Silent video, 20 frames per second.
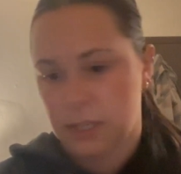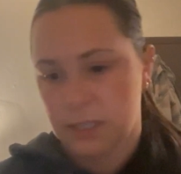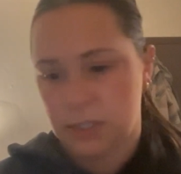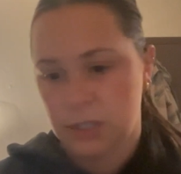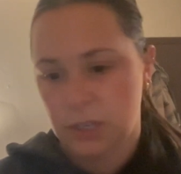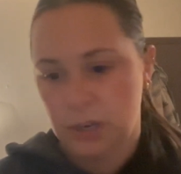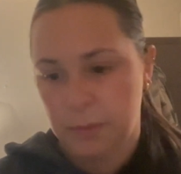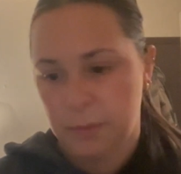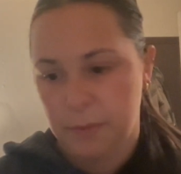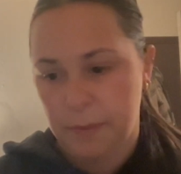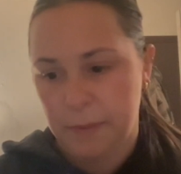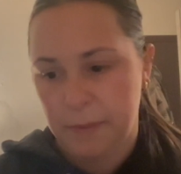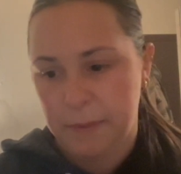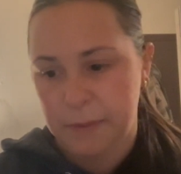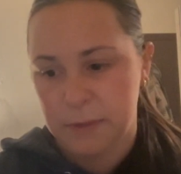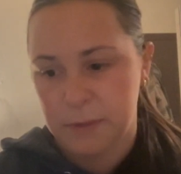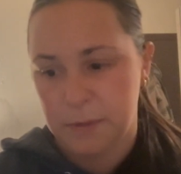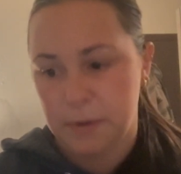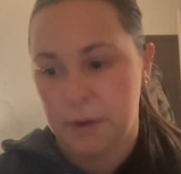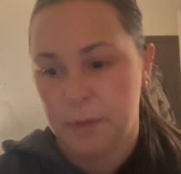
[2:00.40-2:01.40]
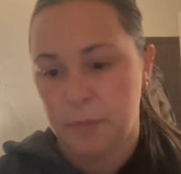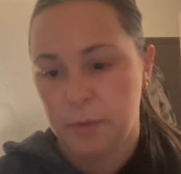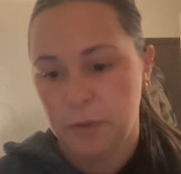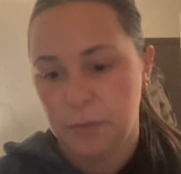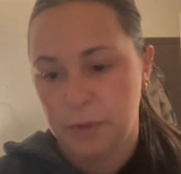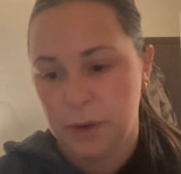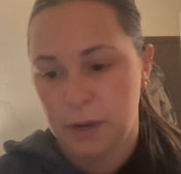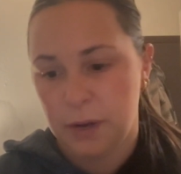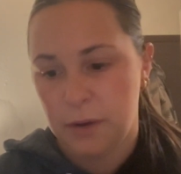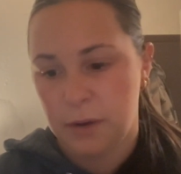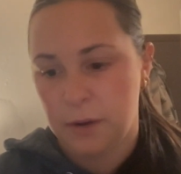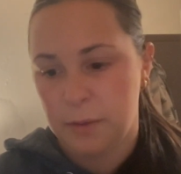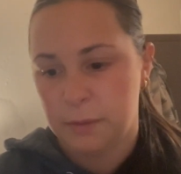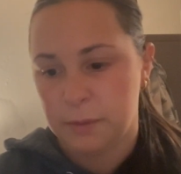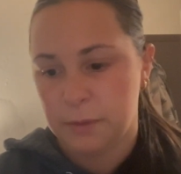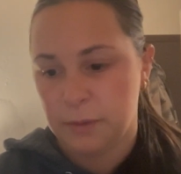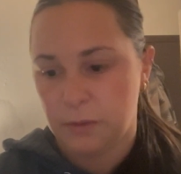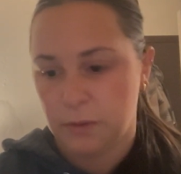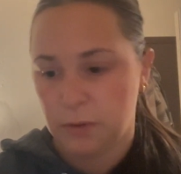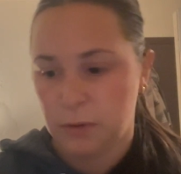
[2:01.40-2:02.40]
as determined by measurement, improvement in
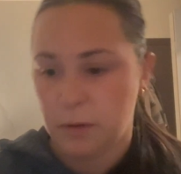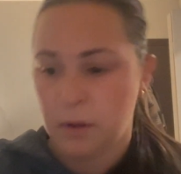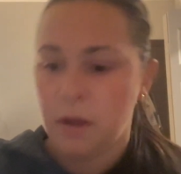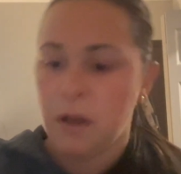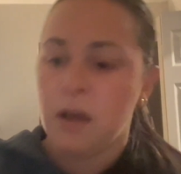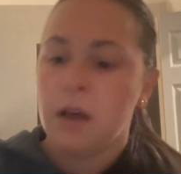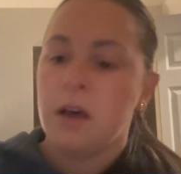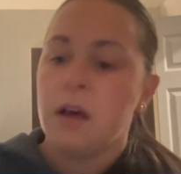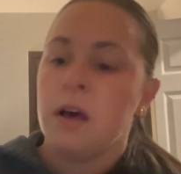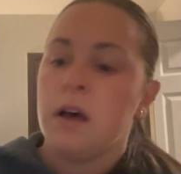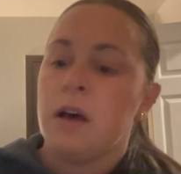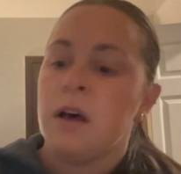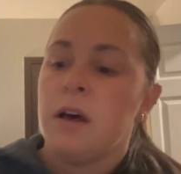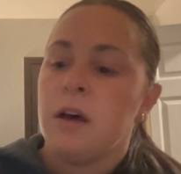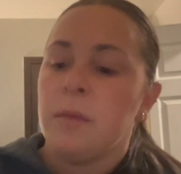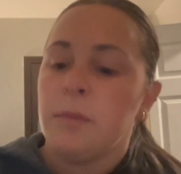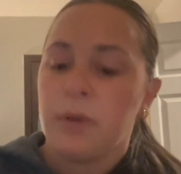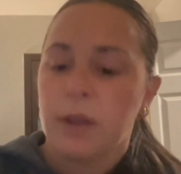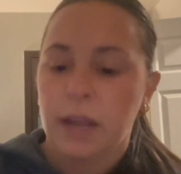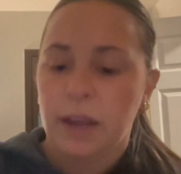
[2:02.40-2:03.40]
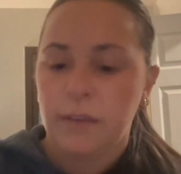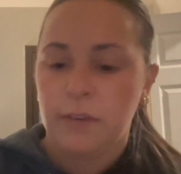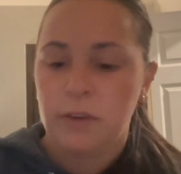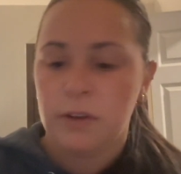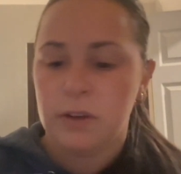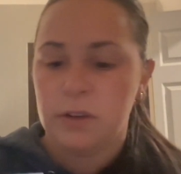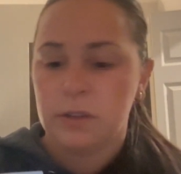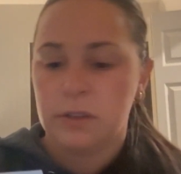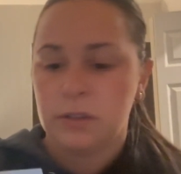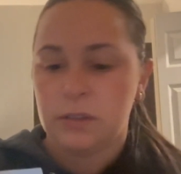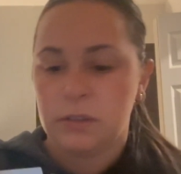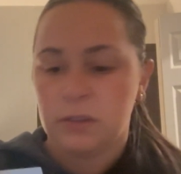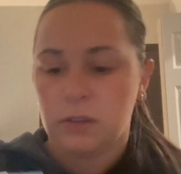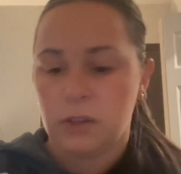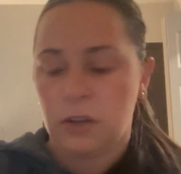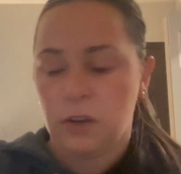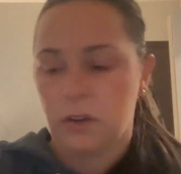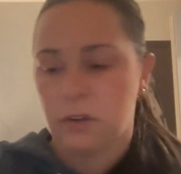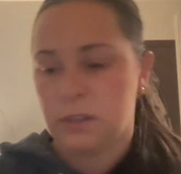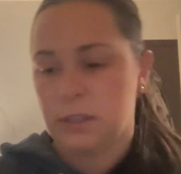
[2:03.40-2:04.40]
observable behaviors,
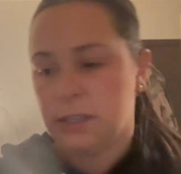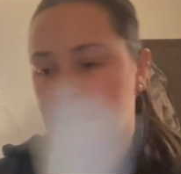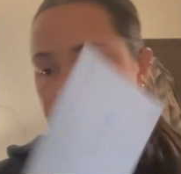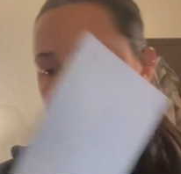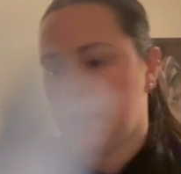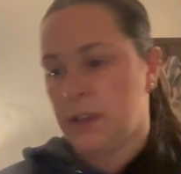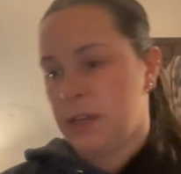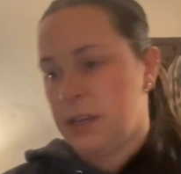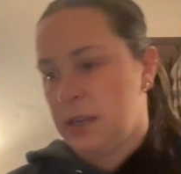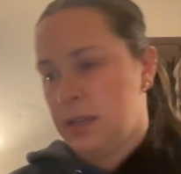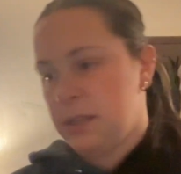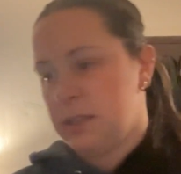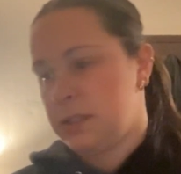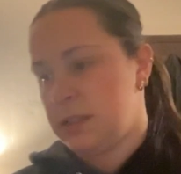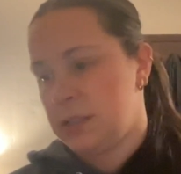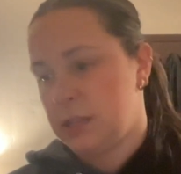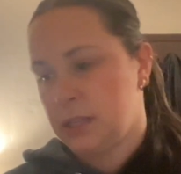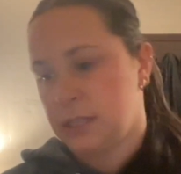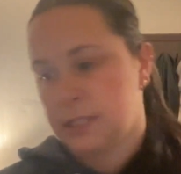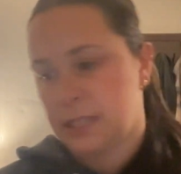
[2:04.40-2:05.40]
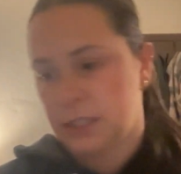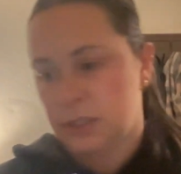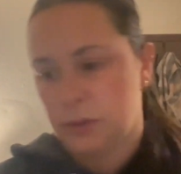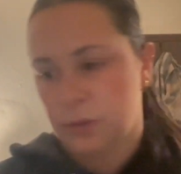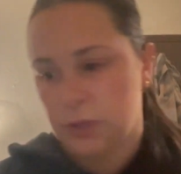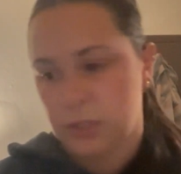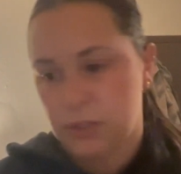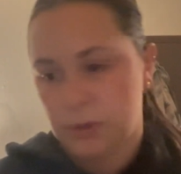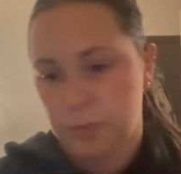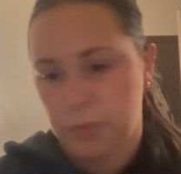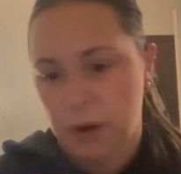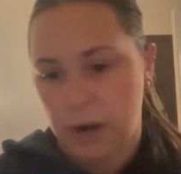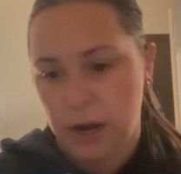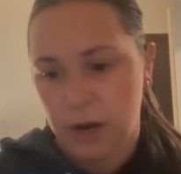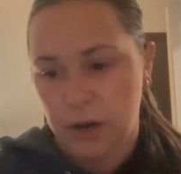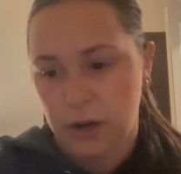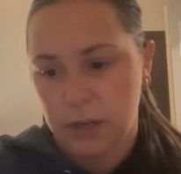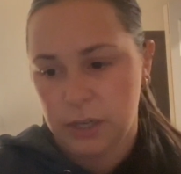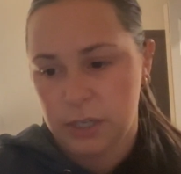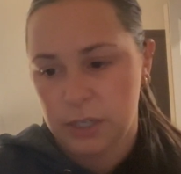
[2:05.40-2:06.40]
clinical significance, the extent to which a
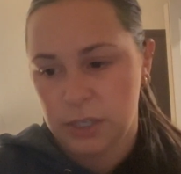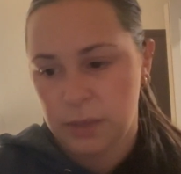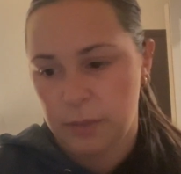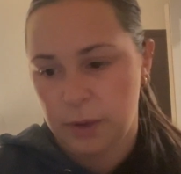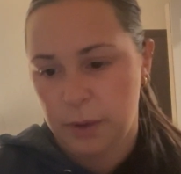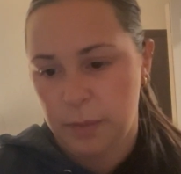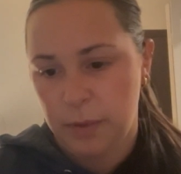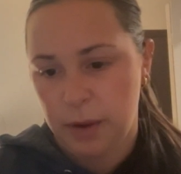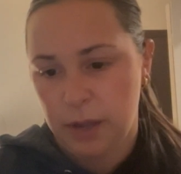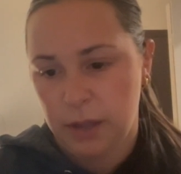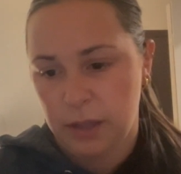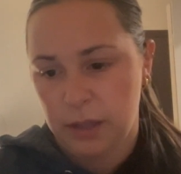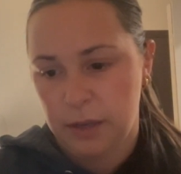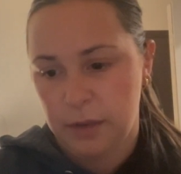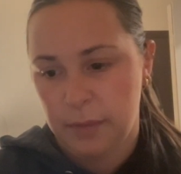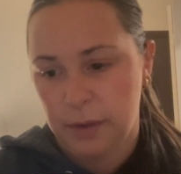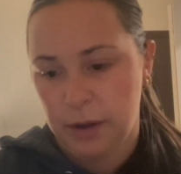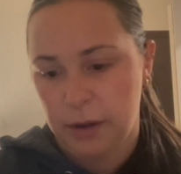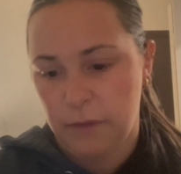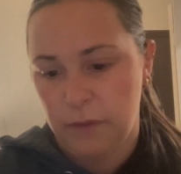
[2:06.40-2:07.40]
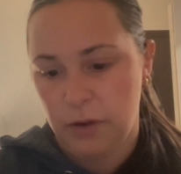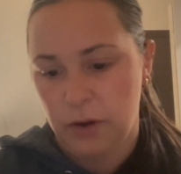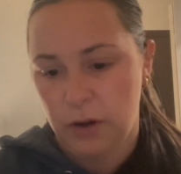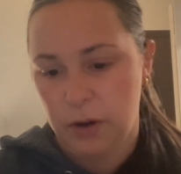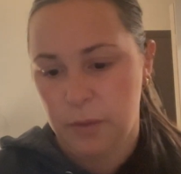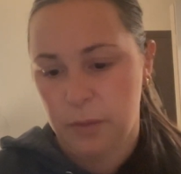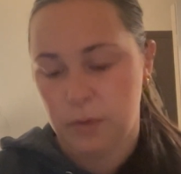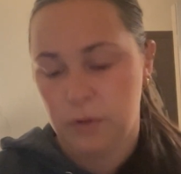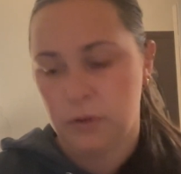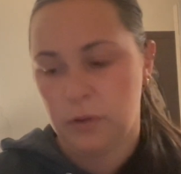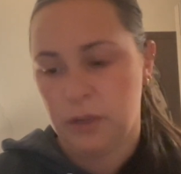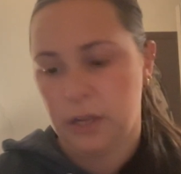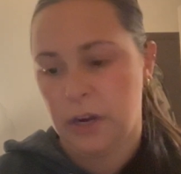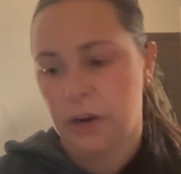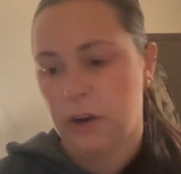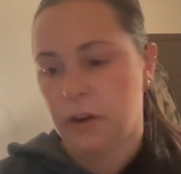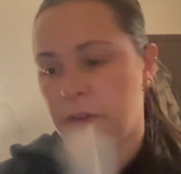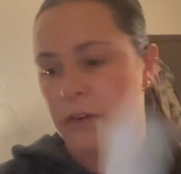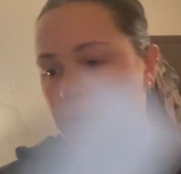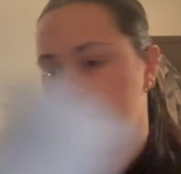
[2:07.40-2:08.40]
prior condition may impact the dependent variable,
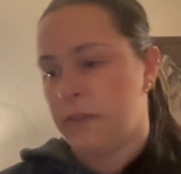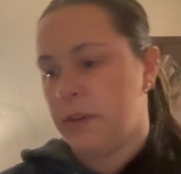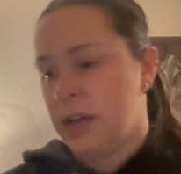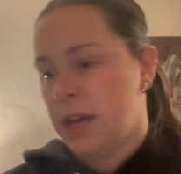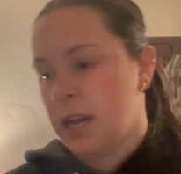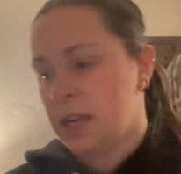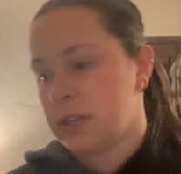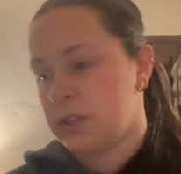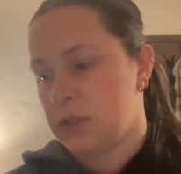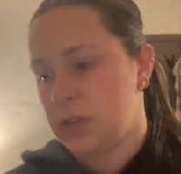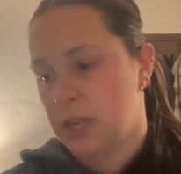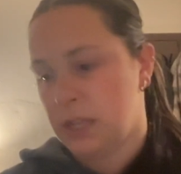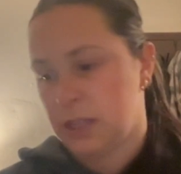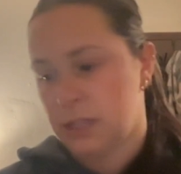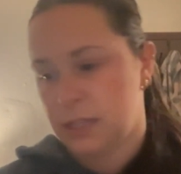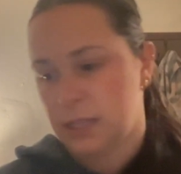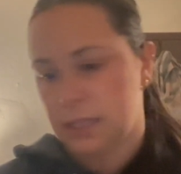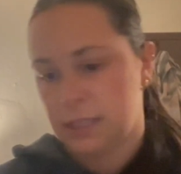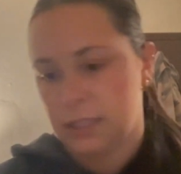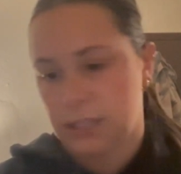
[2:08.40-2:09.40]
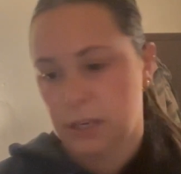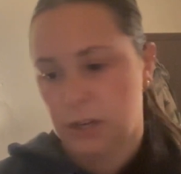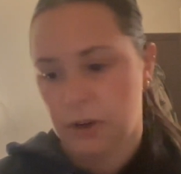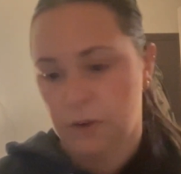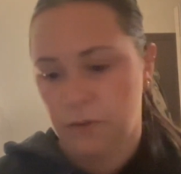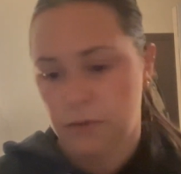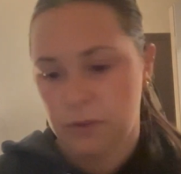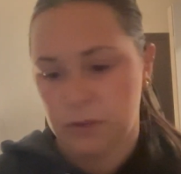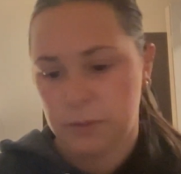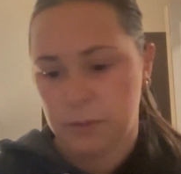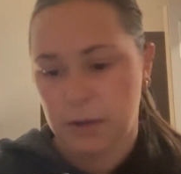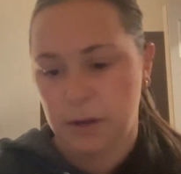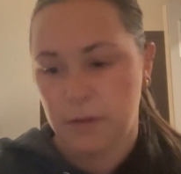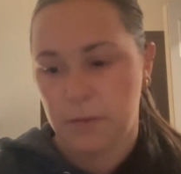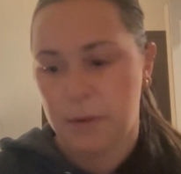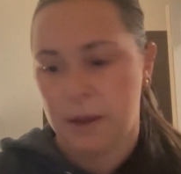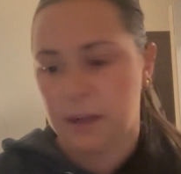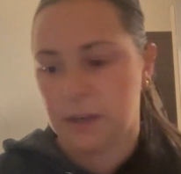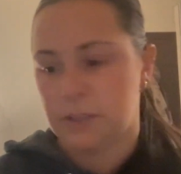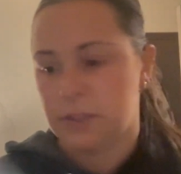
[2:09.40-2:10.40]
carryover effect, strength, intensity, or force behavior
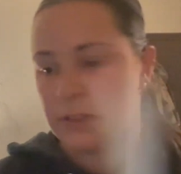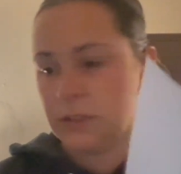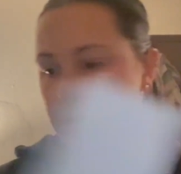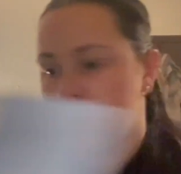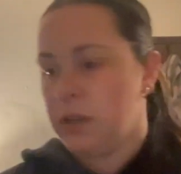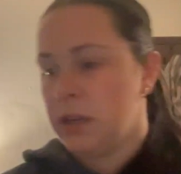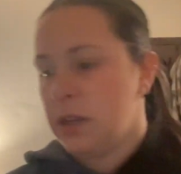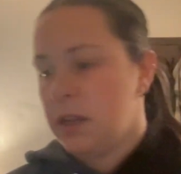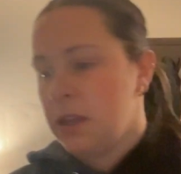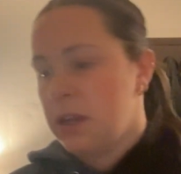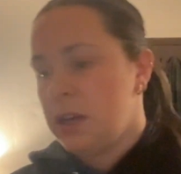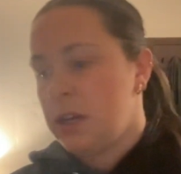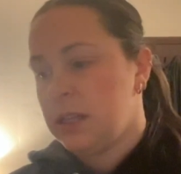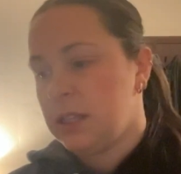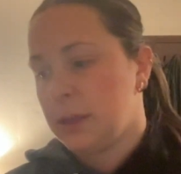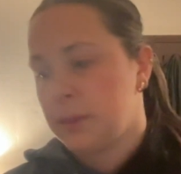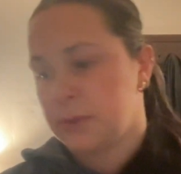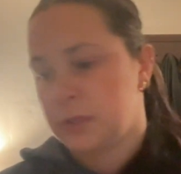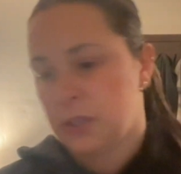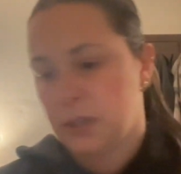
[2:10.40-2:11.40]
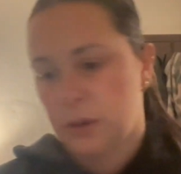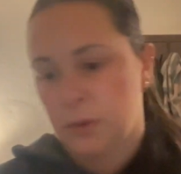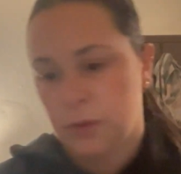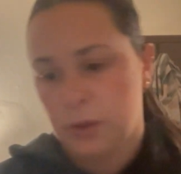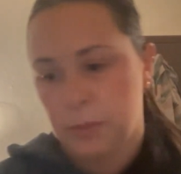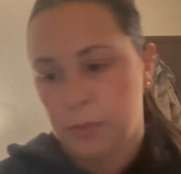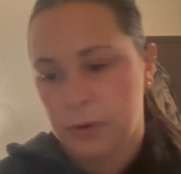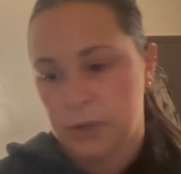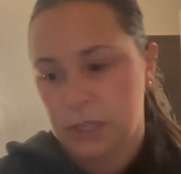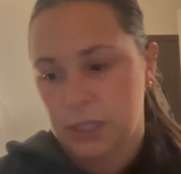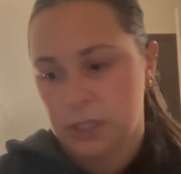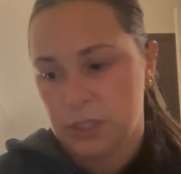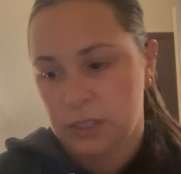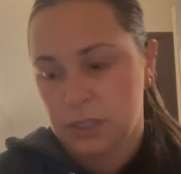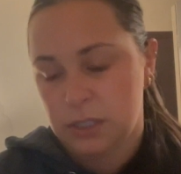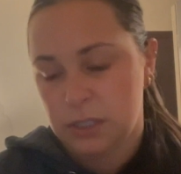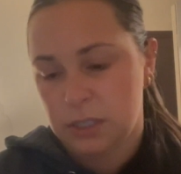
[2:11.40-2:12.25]
magnitude, demonstrated when the predicts